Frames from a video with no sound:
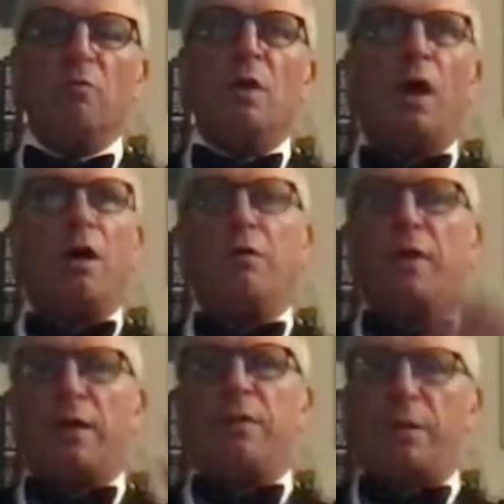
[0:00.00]

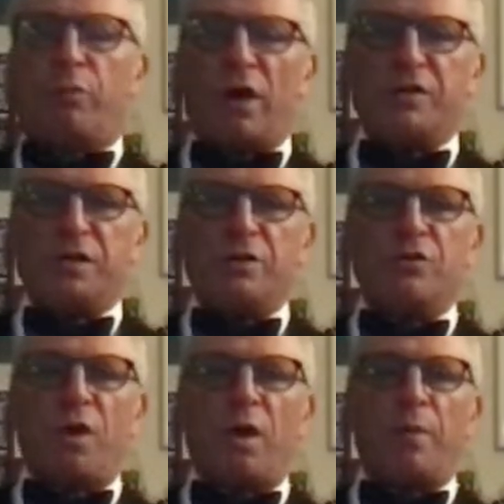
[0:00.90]
that President
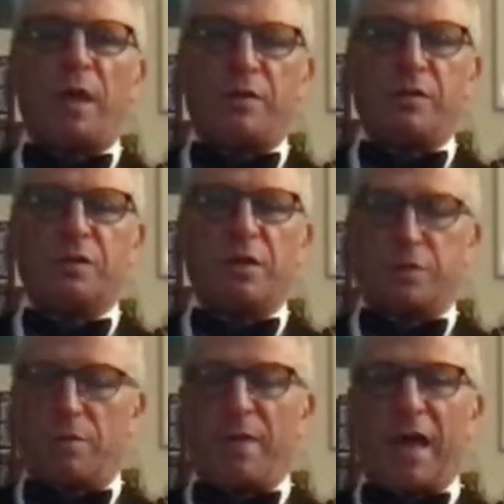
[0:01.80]
Trump has
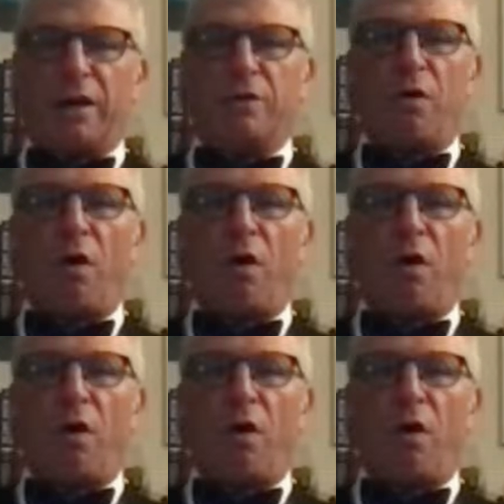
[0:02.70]
come back into